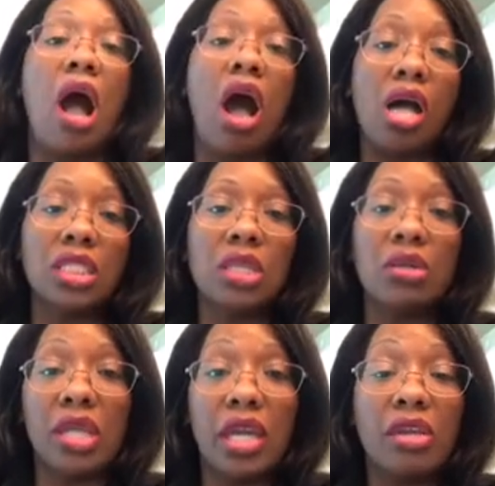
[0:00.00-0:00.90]
Also,
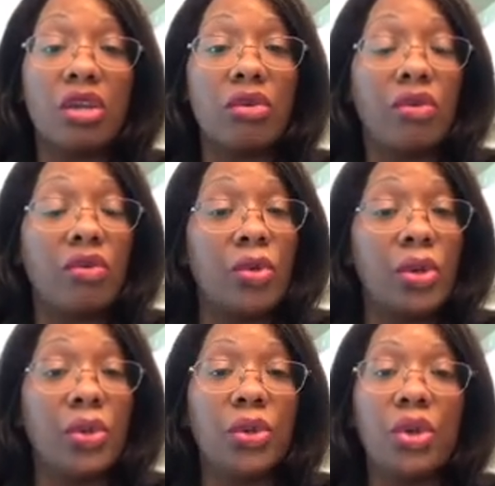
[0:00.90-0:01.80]
let your
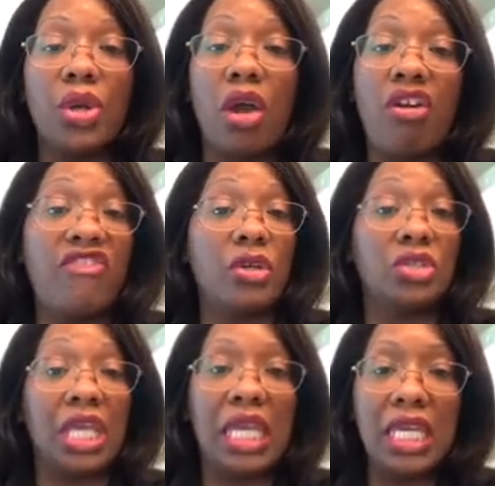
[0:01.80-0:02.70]
recruiter know if there's
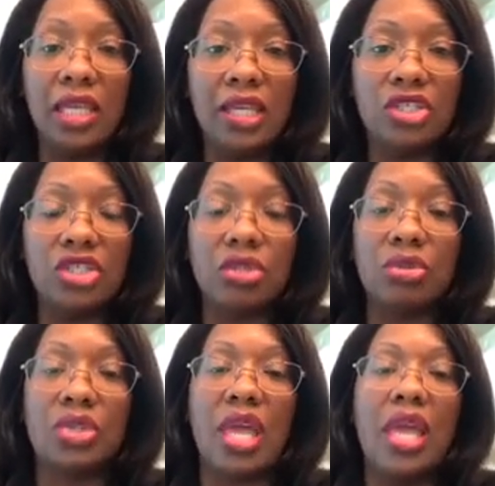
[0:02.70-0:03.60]
any
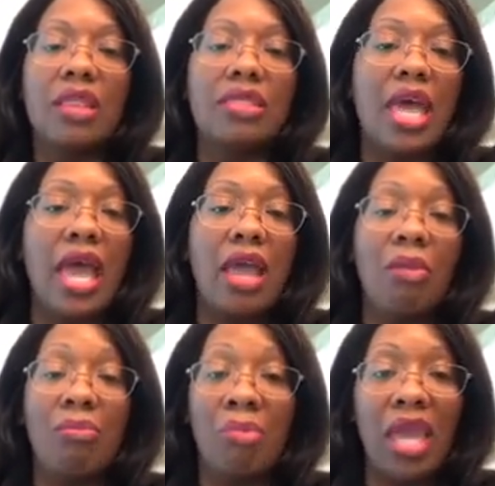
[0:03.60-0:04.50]
issues that
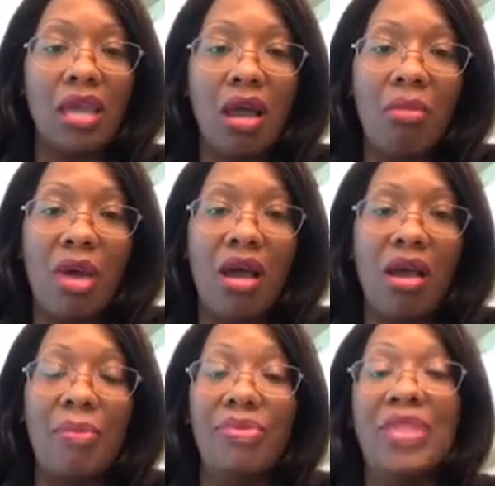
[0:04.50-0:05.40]
may come
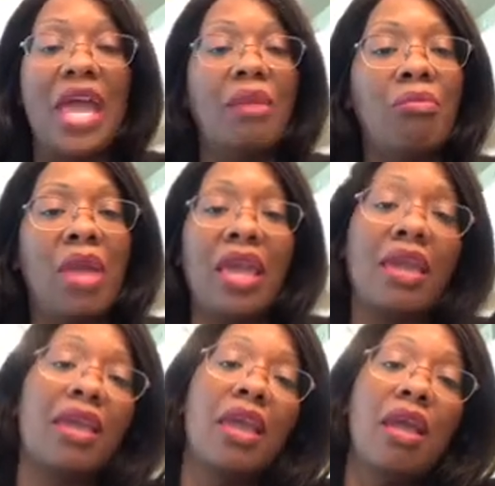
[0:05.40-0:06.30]
up that
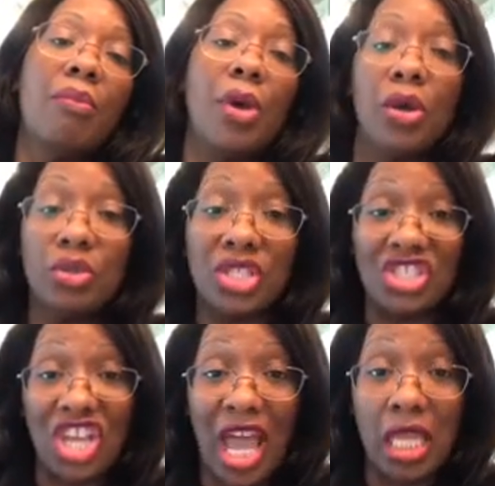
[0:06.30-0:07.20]
may pose a
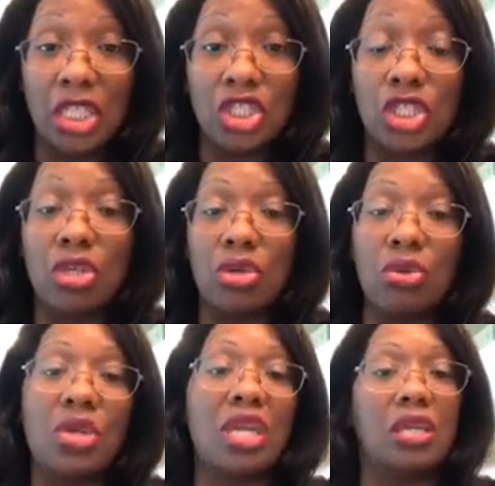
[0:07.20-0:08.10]
challenge to you
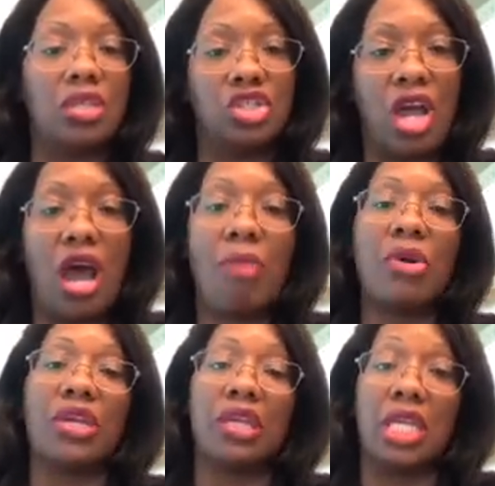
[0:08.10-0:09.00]
getting a job or
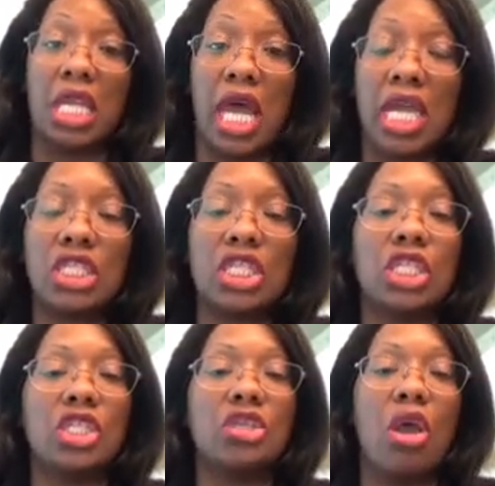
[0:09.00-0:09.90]
getting a
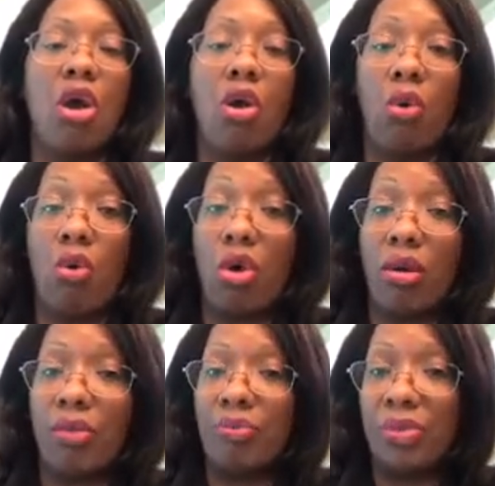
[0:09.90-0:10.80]
license
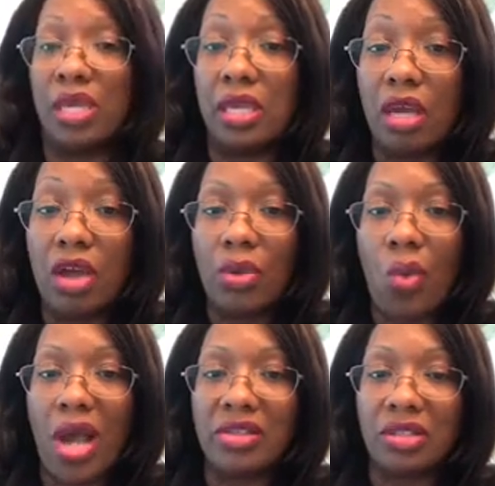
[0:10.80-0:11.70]
or being
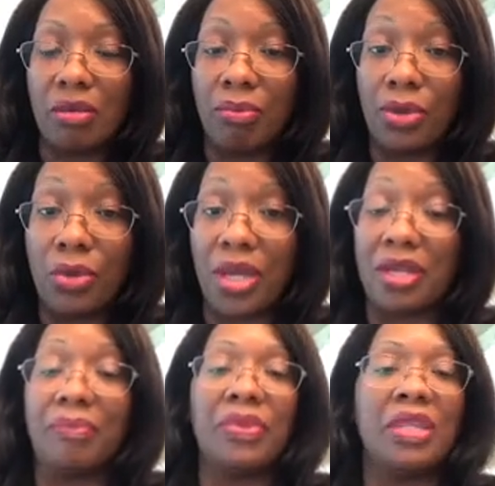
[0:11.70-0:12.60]
otherwise employed.
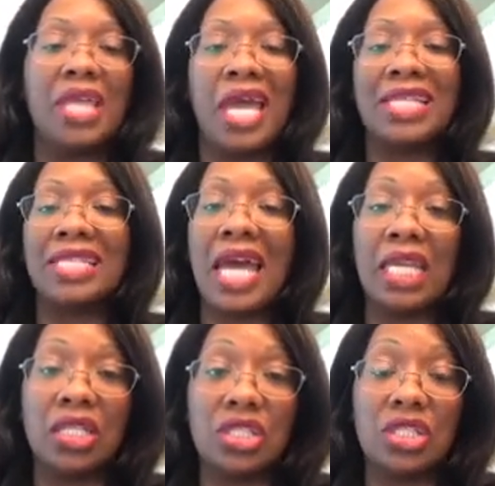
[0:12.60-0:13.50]
That is not
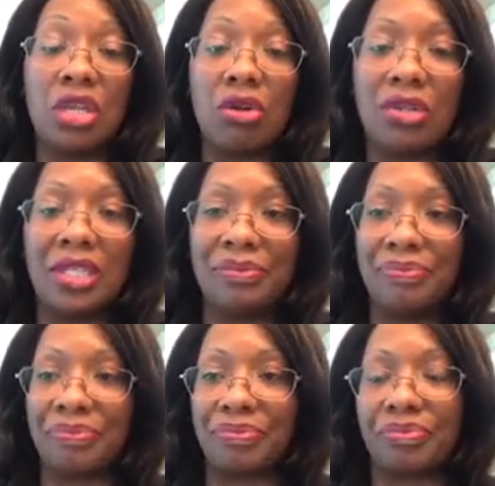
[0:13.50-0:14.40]
necessarily
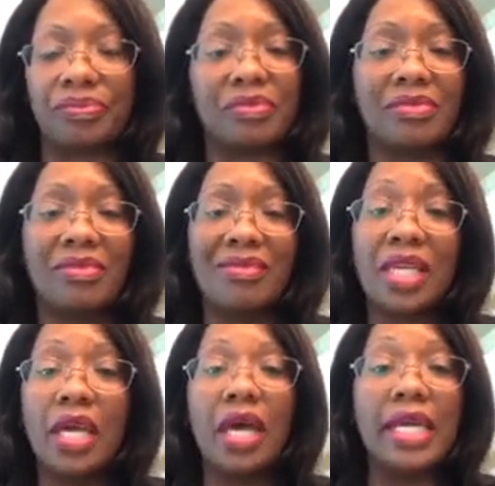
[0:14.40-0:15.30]

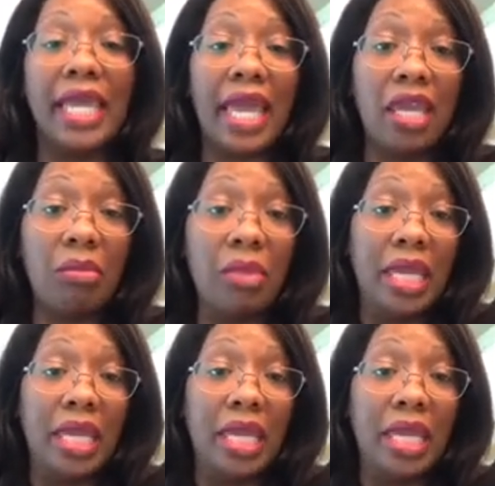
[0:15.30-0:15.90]
a game